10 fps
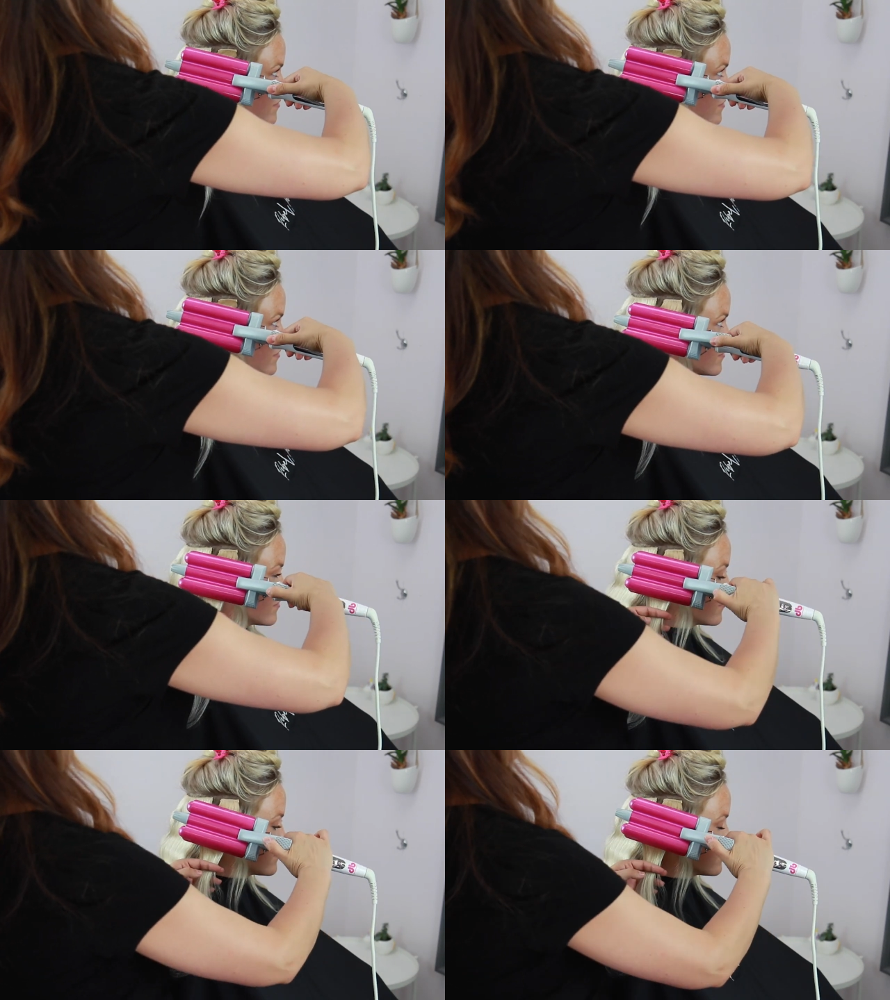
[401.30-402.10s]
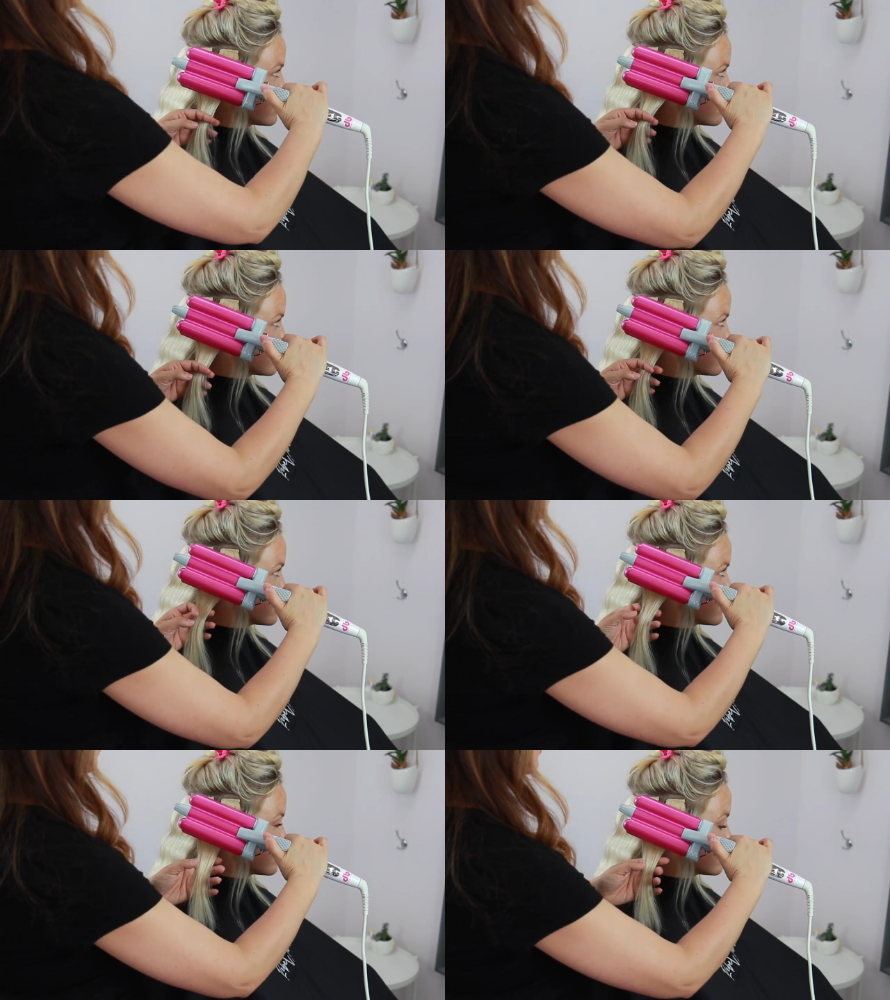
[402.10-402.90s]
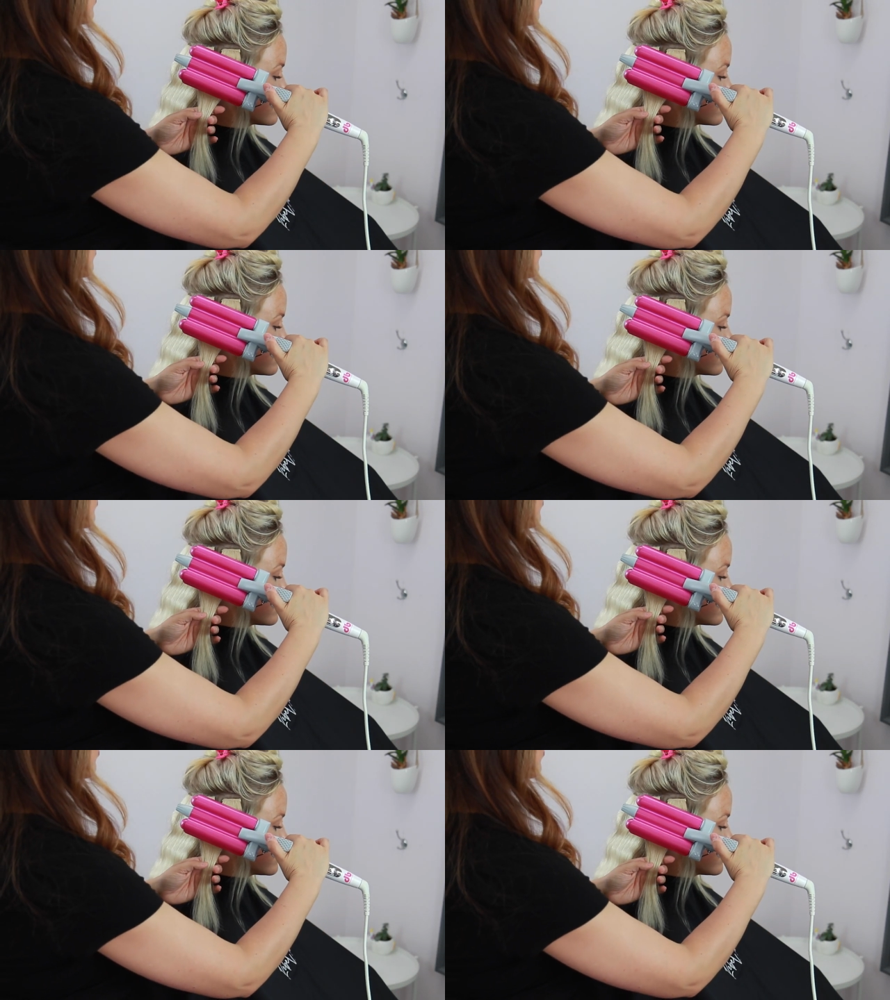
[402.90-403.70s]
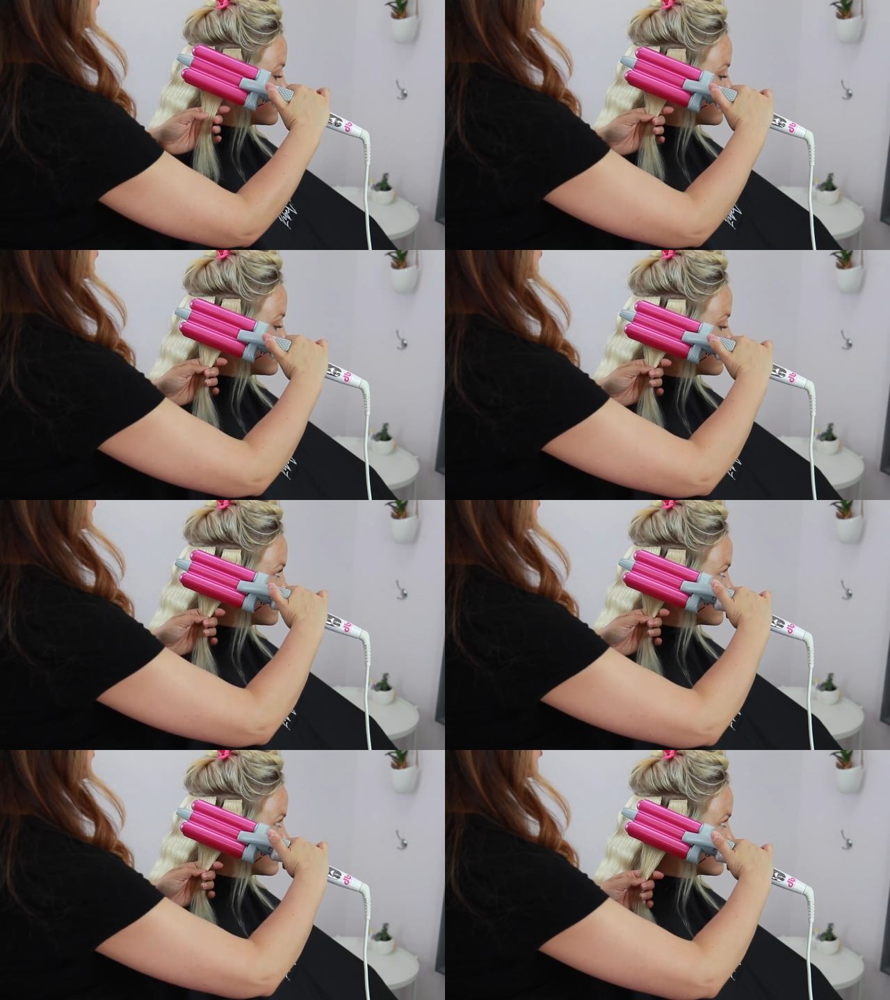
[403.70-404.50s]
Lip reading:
No face is visible, so there are no lips to read.